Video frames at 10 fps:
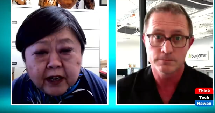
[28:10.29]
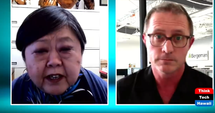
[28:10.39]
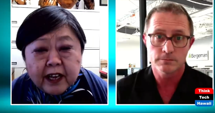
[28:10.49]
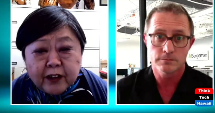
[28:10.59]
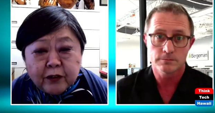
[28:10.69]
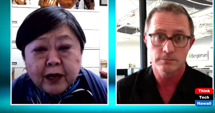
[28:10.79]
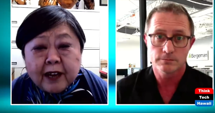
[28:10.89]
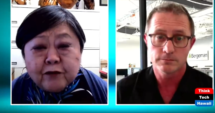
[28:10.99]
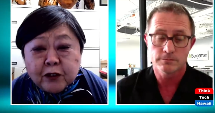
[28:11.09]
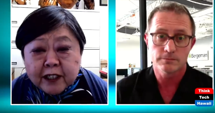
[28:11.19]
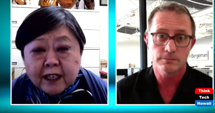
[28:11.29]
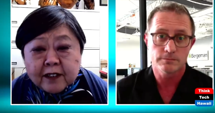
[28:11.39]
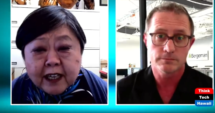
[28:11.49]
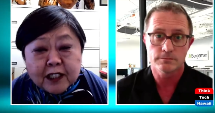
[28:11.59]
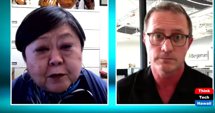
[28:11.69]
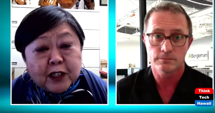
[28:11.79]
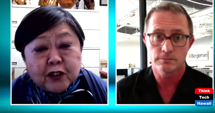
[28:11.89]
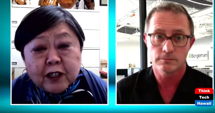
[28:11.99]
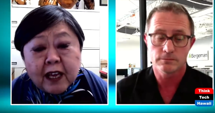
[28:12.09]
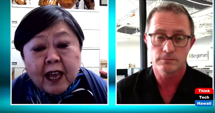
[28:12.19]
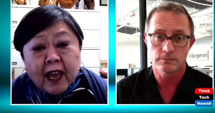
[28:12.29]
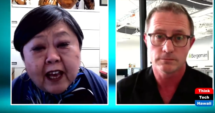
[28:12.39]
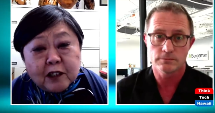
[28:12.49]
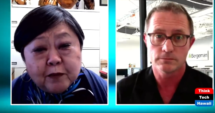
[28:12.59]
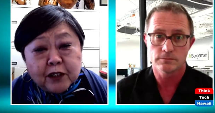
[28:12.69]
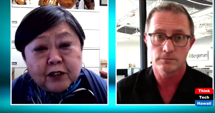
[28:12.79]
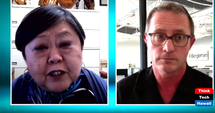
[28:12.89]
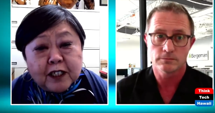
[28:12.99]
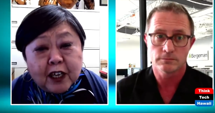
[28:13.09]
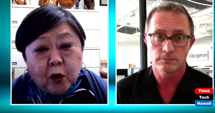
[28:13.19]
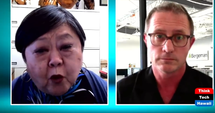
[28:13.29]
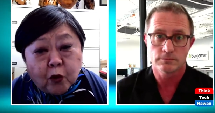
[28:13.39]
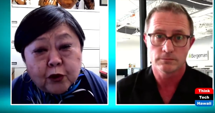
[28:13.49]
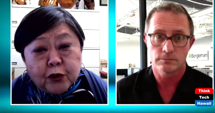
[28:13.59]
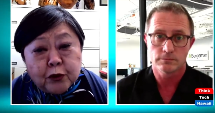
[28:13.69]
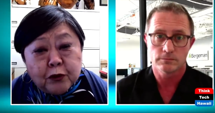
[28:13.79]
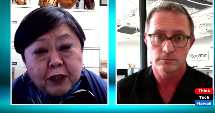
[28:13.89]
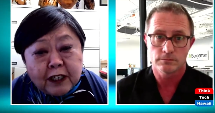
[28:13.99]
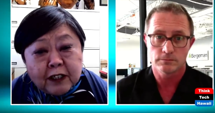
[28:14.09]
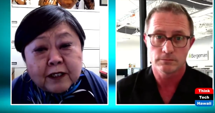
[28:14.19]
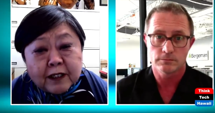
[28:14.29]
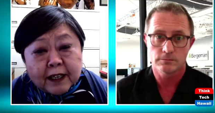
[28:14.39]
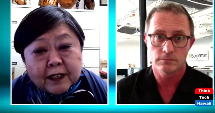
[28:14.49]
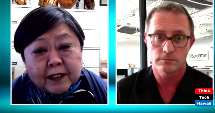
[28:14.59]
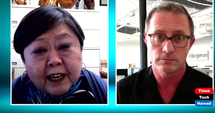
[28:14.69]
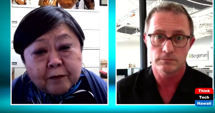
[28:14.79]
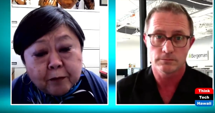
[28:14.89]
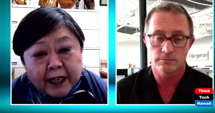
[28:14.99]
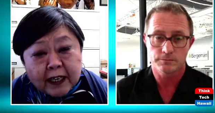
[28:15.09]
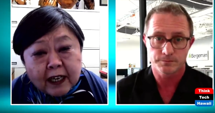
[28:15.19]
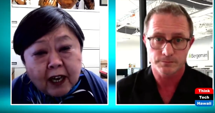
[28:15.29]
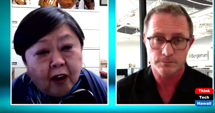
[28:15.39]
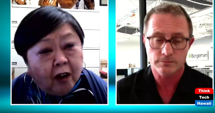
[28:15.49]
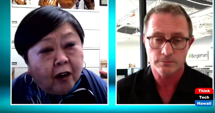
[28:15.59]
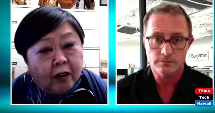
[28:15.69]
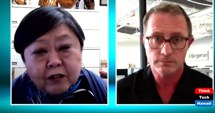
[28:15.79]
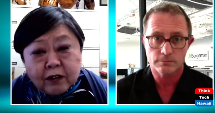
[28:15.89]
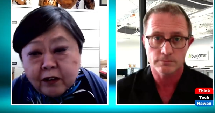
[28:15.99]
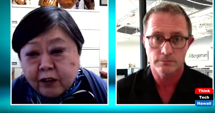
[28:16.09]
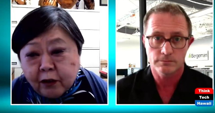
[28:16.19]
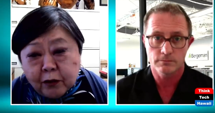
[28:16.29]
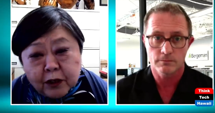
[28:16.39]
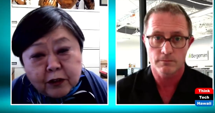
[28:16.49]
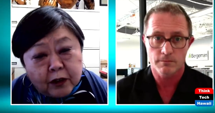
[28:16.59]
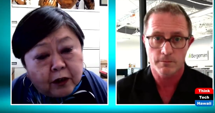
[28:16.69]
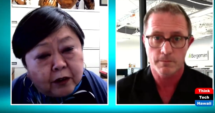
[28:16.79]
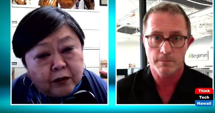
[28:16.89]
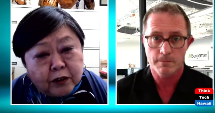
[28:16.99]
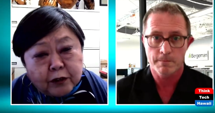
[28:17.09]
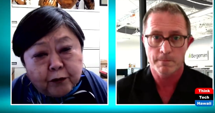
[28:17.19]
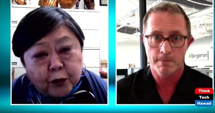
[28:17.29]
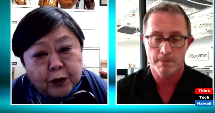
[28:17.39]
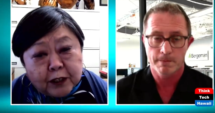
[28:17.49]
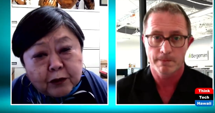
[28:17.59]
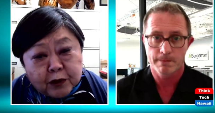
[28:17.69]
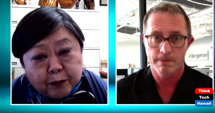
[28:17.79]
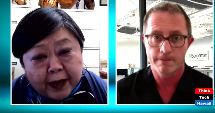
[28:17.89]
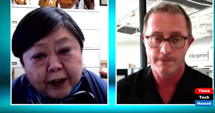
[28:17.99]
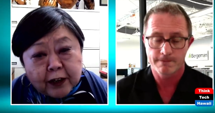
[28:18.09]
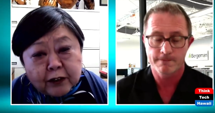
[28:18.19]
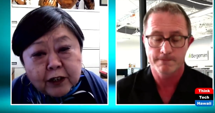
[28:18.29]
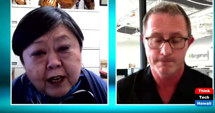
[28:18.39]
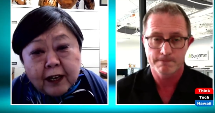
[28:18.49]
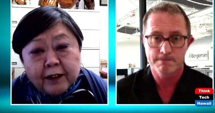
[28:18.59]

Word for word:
Speaker 1: Right. And you have to set aside, especially as buildings get older, you need to set aside money or, you know, or, you know, for these repairs